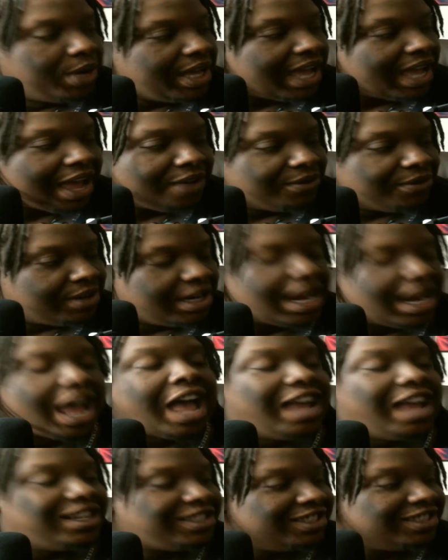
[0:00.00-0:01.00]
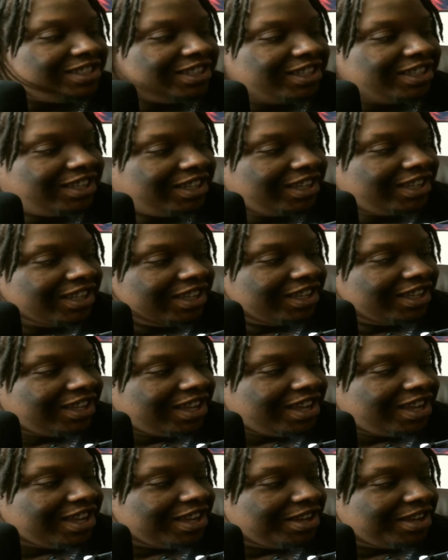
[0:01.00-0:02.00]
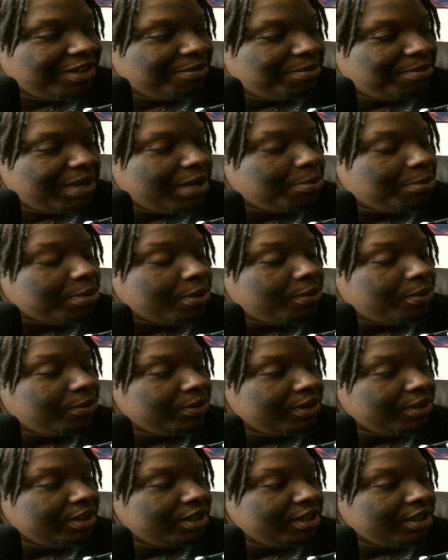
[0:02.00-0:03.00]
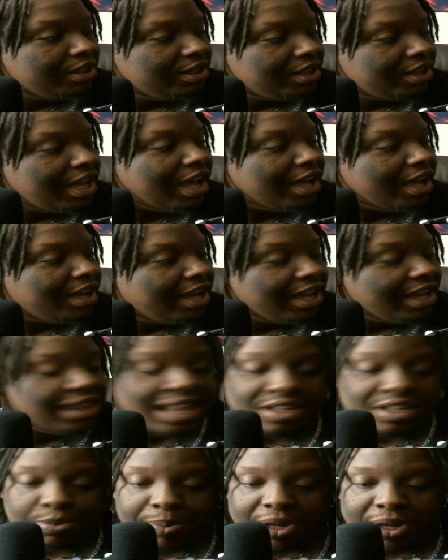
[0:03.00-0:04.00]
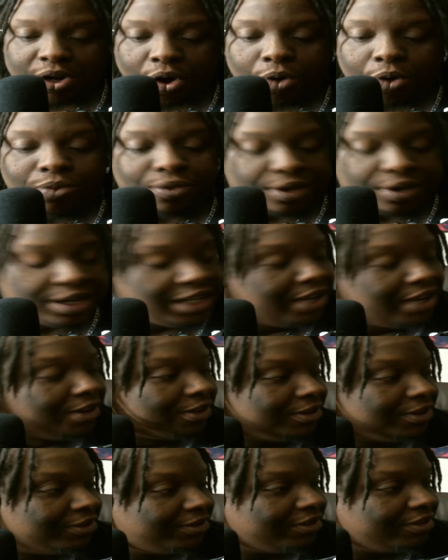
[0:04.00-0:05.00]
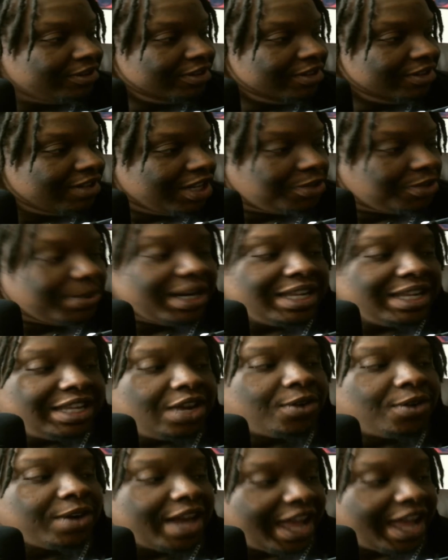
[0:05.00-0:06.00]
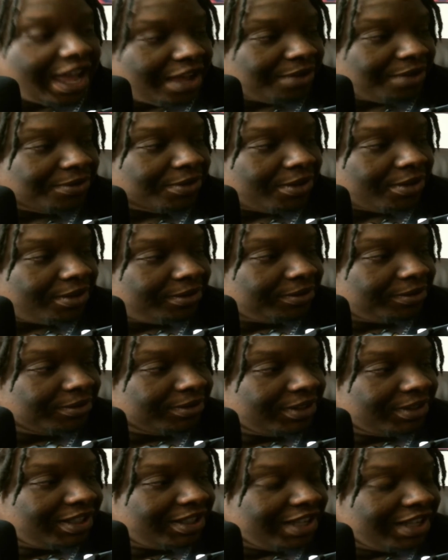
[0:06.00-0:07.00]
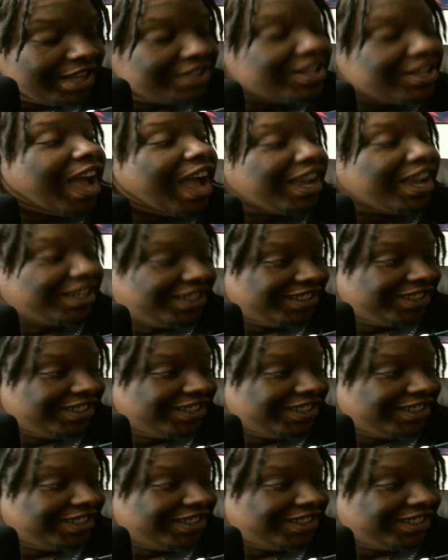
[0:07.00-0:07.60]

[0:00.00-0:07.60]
have not been apart. Yeah, and that's been over a year. It's been a year and a half. Exactly.